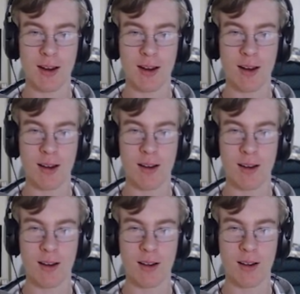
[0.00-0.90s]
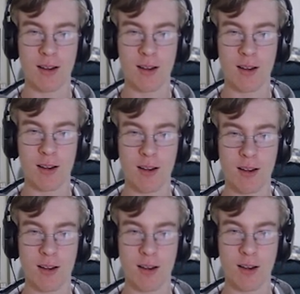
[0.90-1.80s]

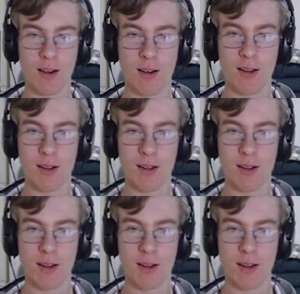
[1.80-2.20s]
(silence)